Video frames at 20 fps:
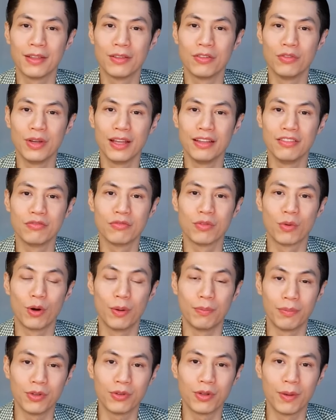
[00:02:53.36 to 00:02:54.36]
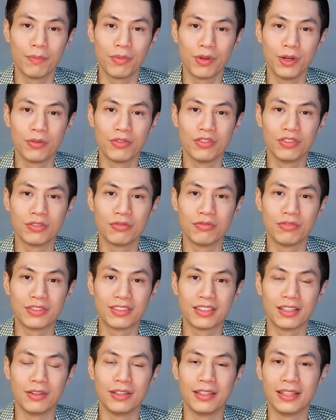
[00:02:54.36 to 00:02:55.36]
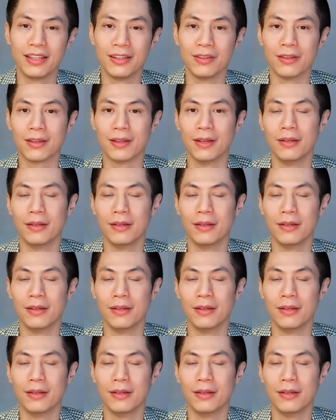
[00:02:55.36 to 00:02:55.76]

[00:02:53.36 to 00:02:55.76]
Transform your approach to fertility.